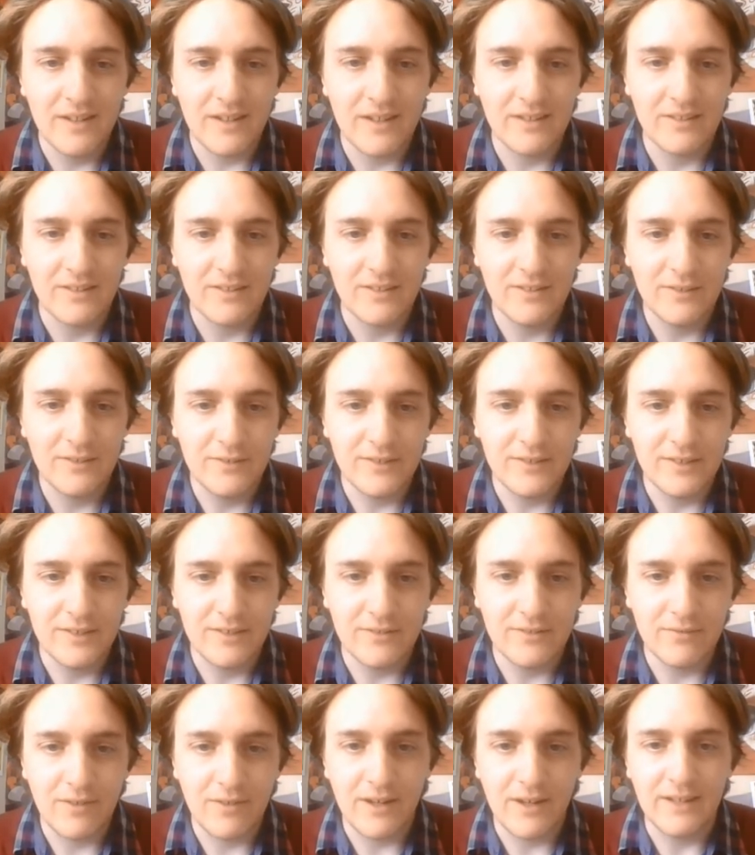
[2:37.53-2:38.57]
and Susie's
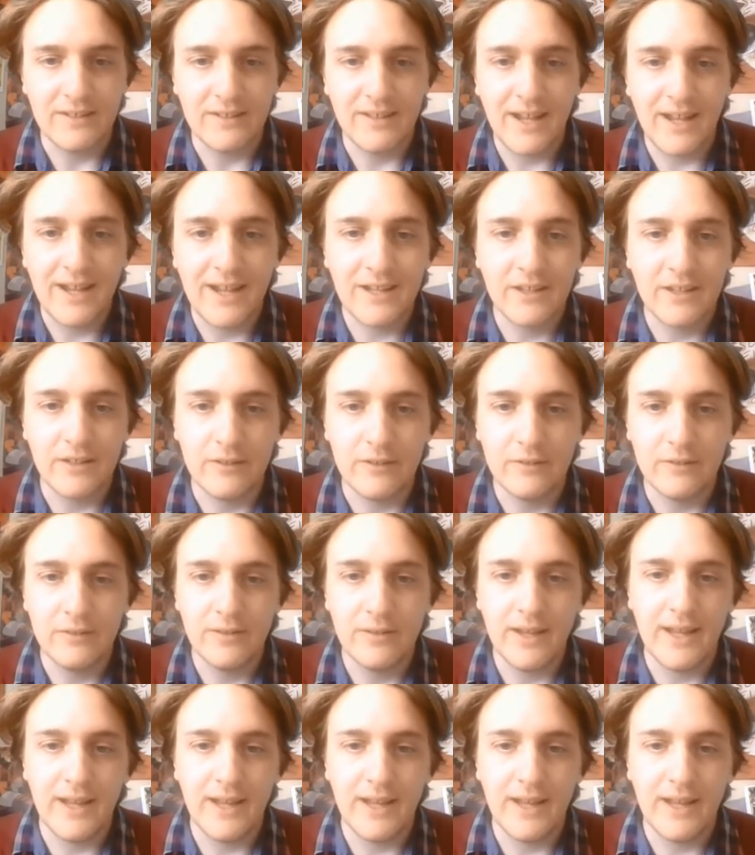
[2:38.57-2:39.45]
friend Akko